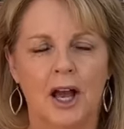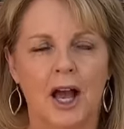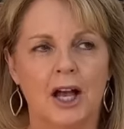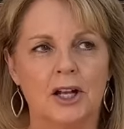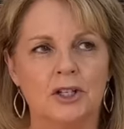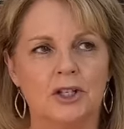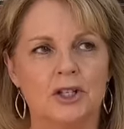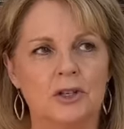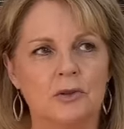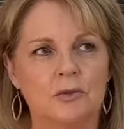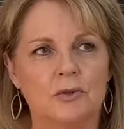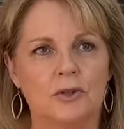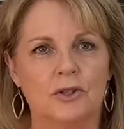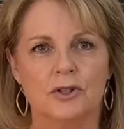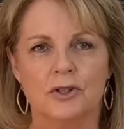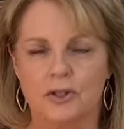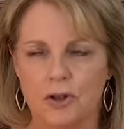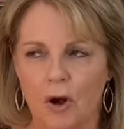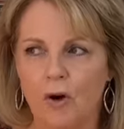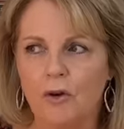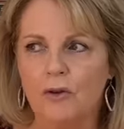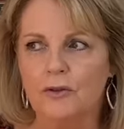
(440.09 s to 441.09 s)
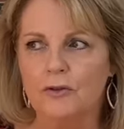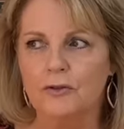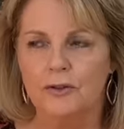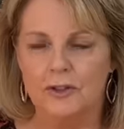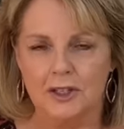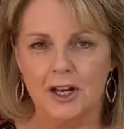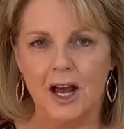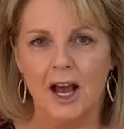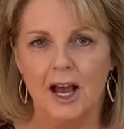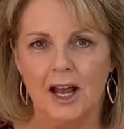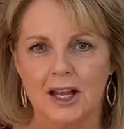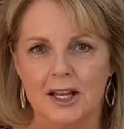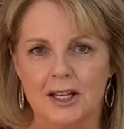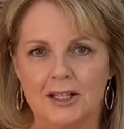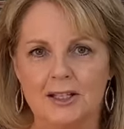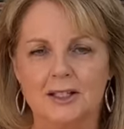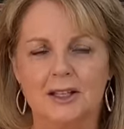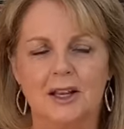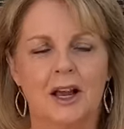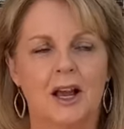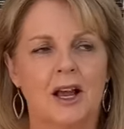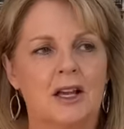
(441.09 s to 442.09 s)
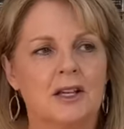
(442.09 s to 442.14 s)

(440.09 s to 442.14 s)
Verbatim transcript: and she would sulk for days.